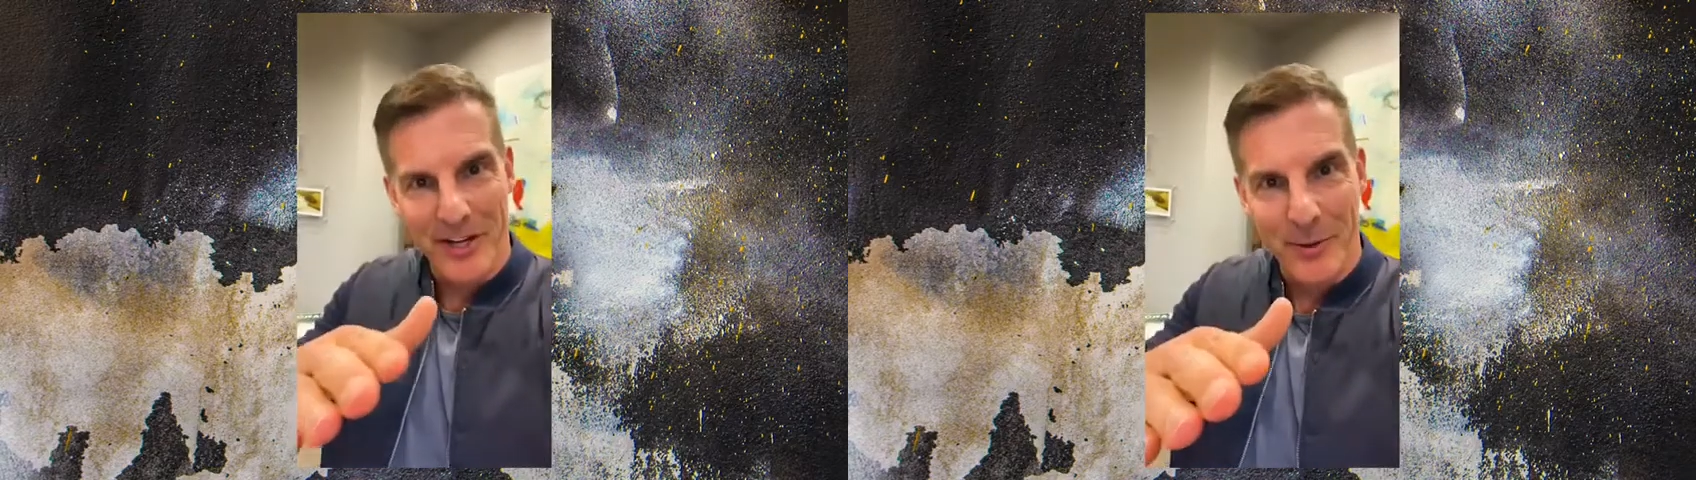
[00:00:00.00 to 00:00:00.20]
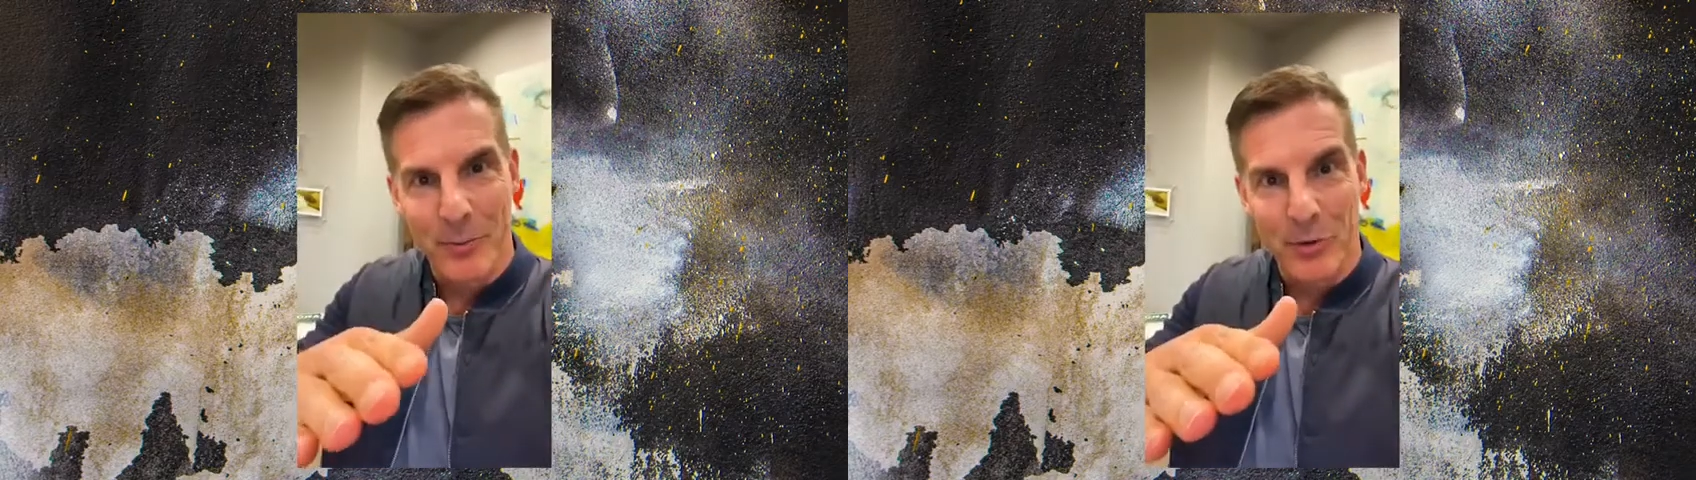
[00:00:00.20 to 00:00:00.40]

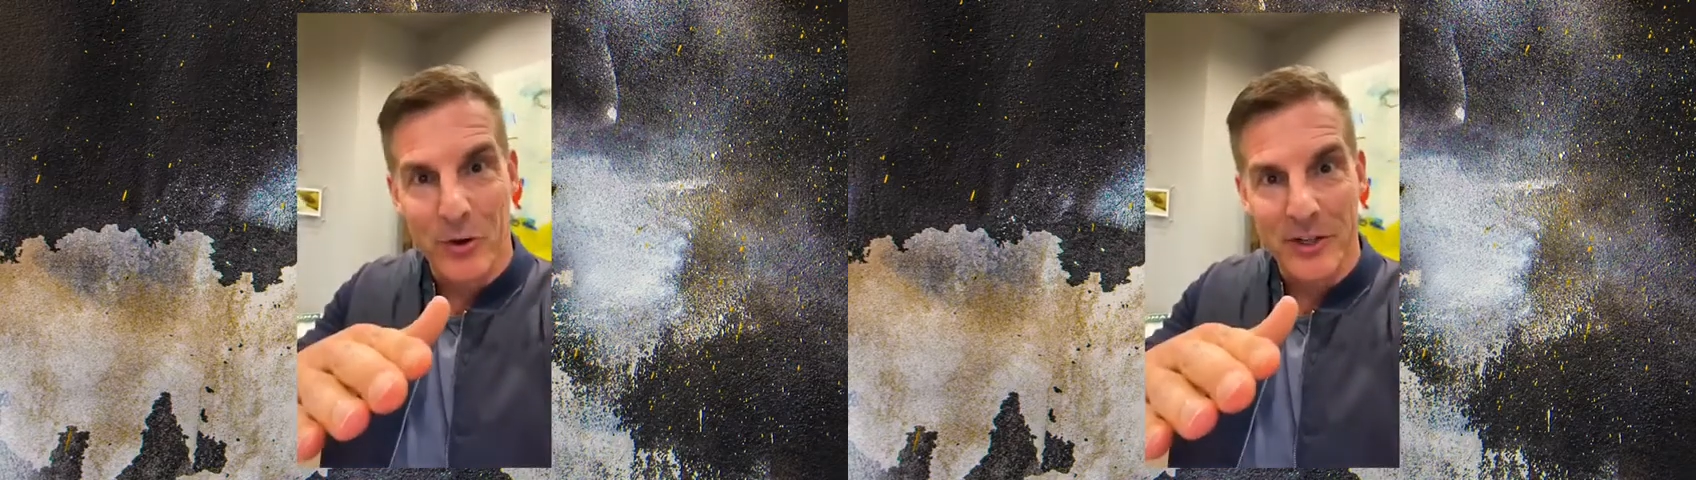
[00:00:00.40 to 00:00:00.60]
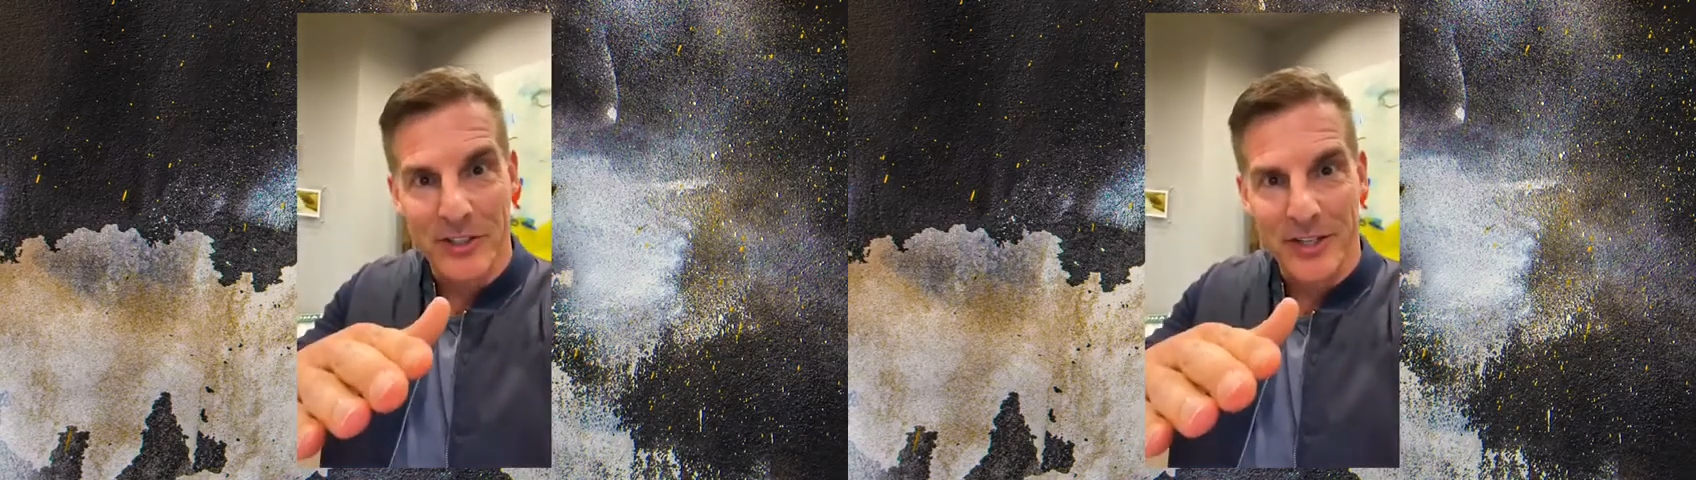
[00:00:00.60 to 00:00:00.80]
in
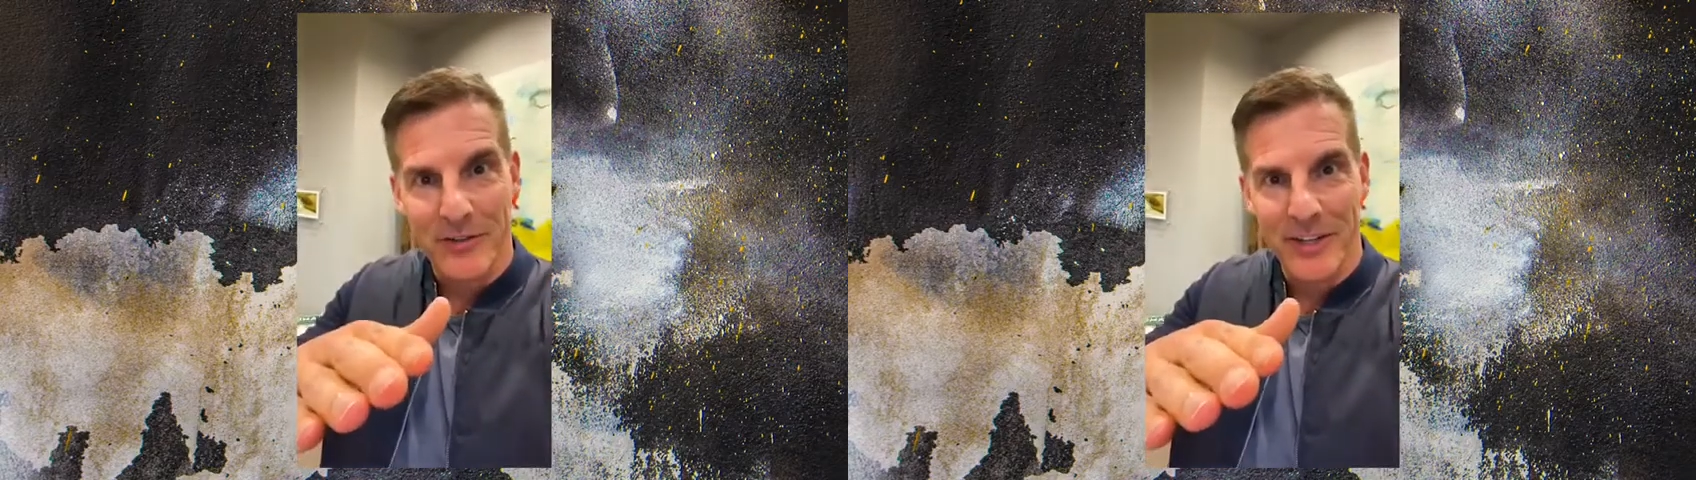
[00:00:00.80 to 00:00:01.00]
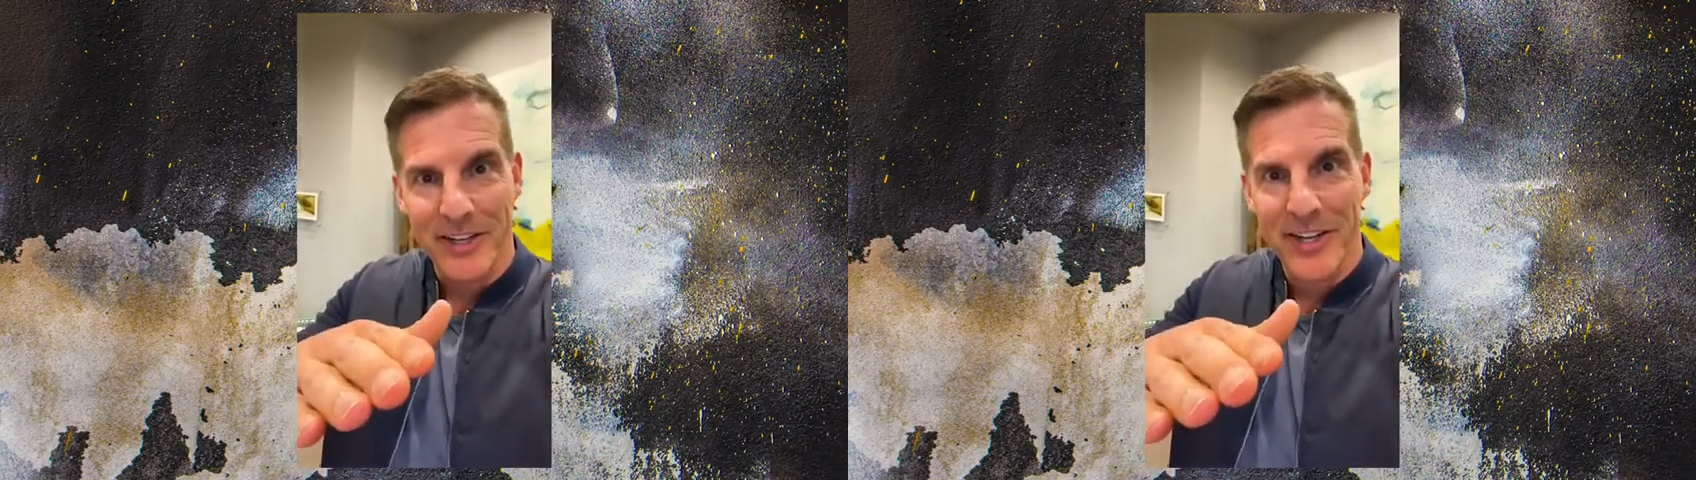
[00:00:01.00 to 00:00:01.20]
productivity